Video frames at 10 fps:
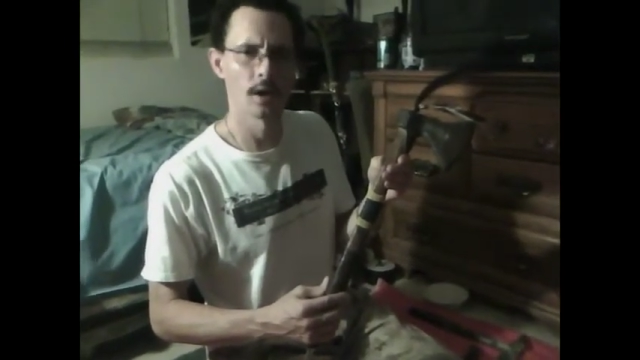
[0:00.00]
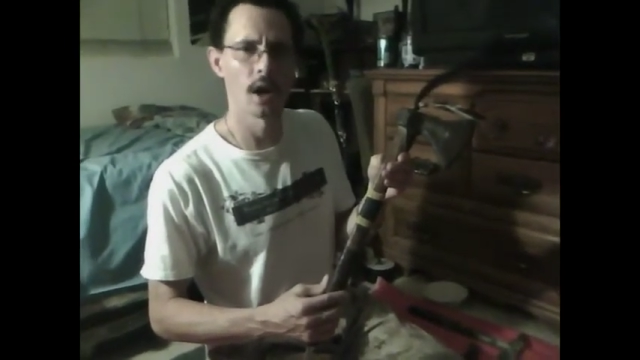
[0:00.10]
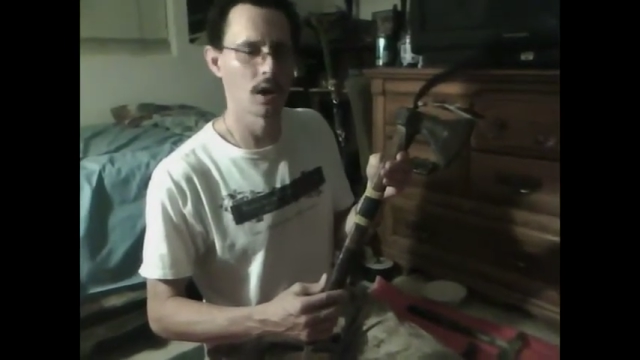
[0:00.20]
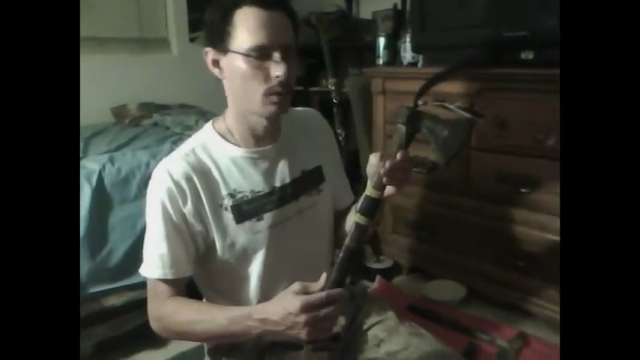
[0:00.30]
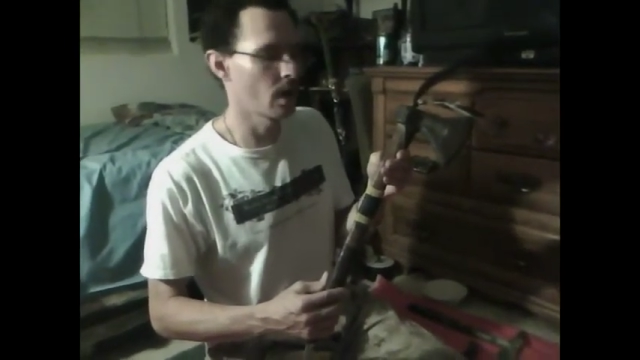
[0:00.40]

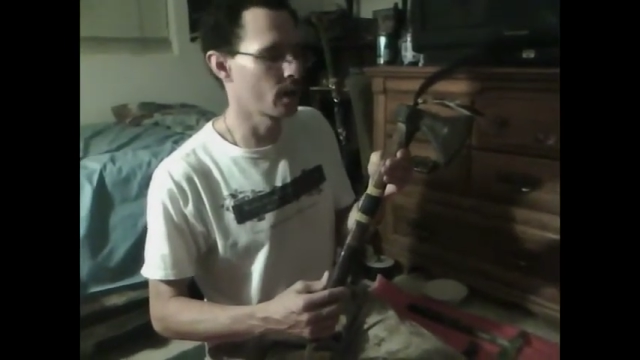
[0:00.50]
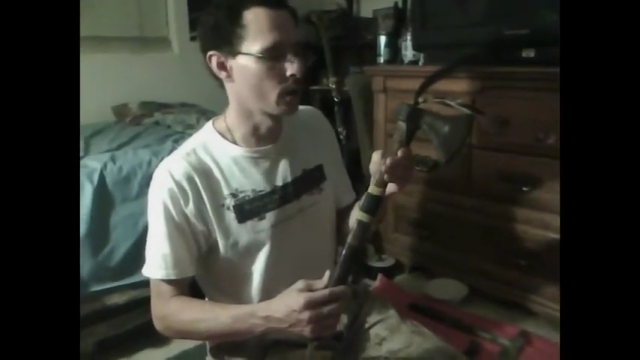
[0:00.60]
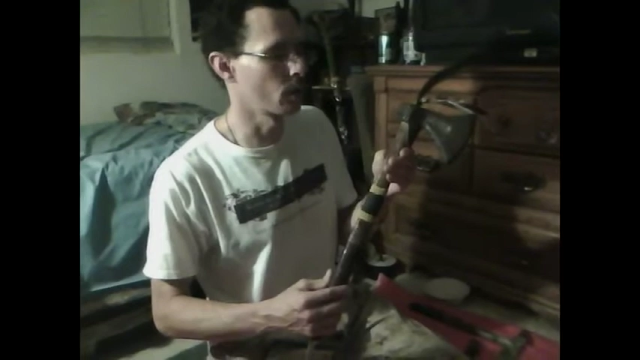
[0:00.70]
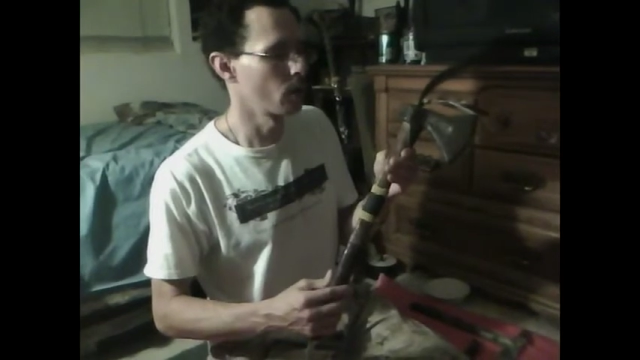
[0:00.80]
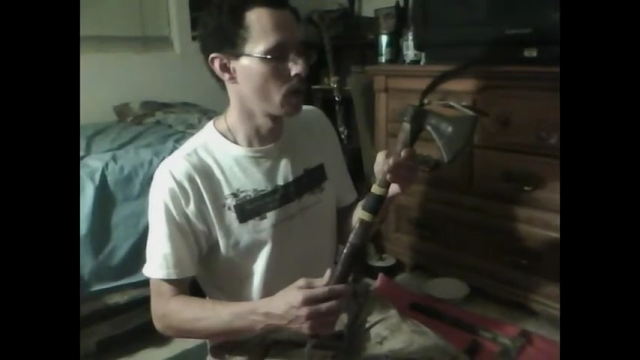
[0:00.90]

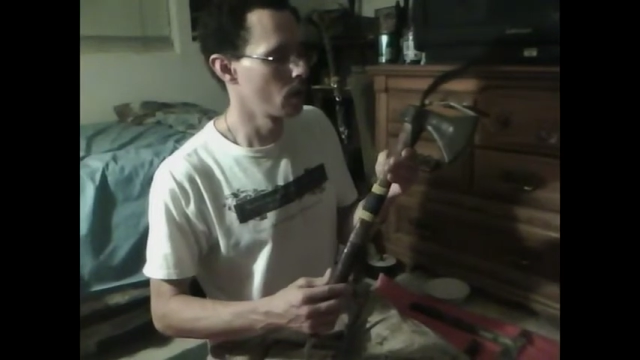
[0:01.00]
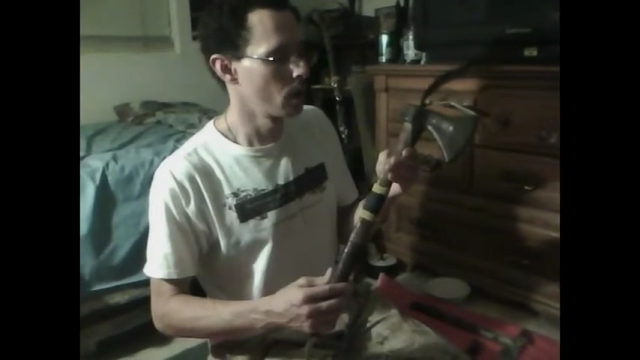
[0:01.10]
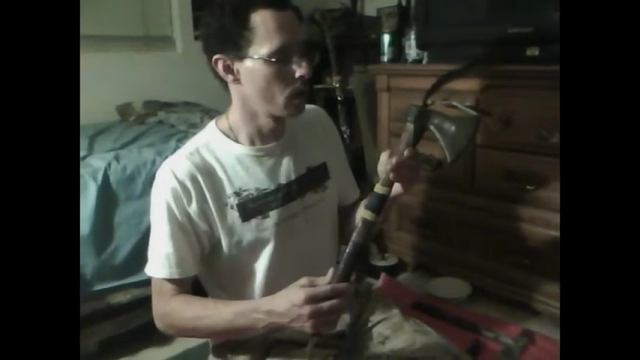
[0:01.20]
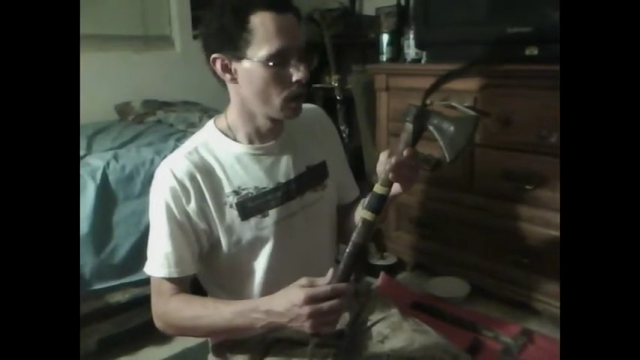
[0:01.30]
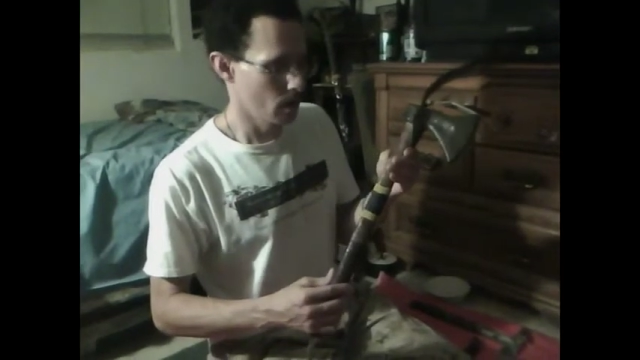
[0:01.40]
Colorado,
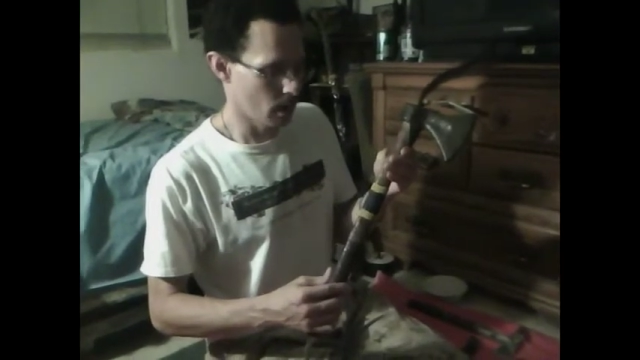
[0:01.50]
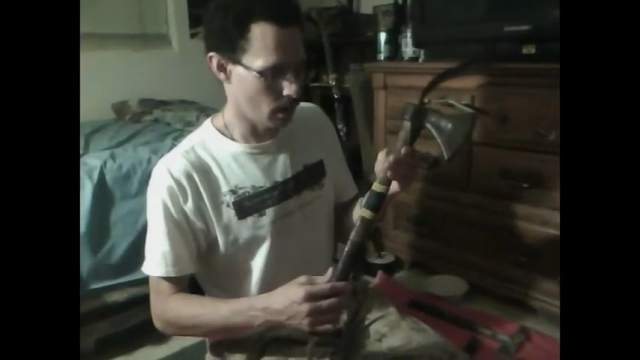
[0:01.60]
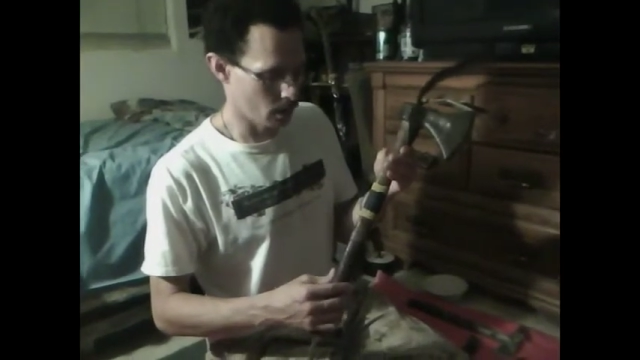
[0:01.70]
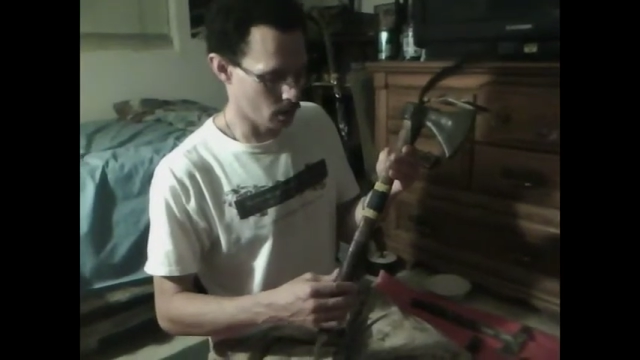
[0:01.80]
and